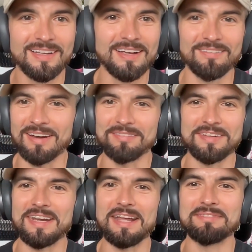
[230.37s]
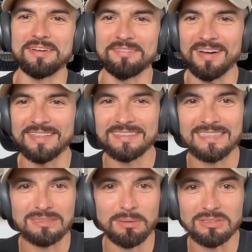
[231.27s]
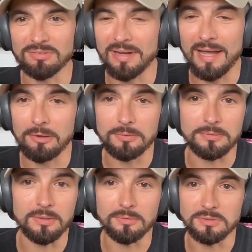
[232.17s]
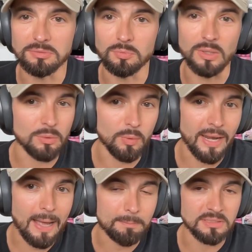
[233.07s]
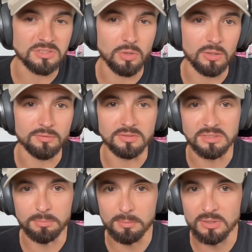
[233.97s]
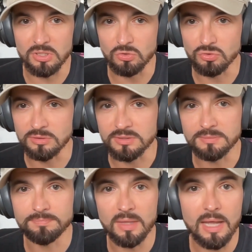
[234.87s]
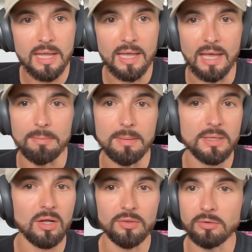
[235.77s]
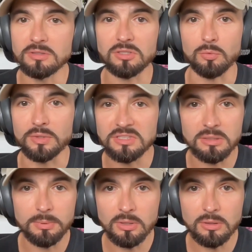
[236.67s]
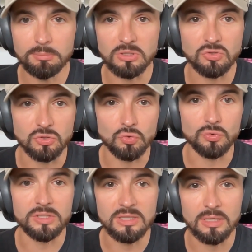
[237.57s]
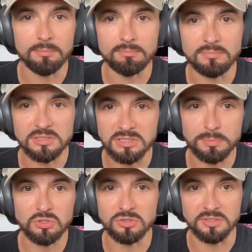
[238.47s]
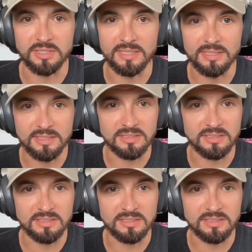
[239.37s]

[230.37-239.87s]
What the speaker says: Whatever you named it, right? 6 months from now, who knows what happens to all those implementations. And maybe all those are reasonable, but you should treat them suspiciously.